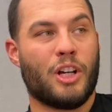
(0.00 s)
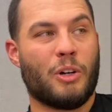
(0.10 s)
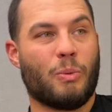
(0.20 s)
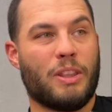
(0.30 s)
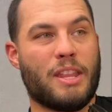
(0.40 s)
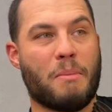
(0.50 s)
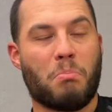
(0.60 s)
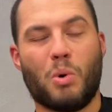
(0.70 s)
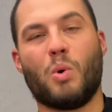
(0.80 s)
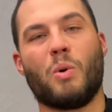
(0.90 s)
when they're
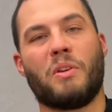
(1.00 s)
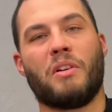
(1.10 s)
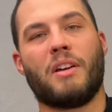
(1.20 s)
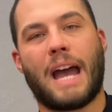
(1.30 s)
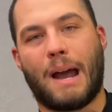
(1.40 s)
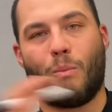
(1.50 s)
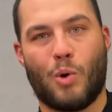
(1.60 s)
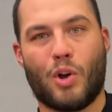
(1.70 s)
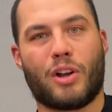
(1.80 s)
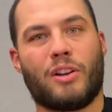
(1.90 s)
bored at
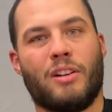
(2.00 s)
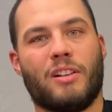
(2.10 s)
work,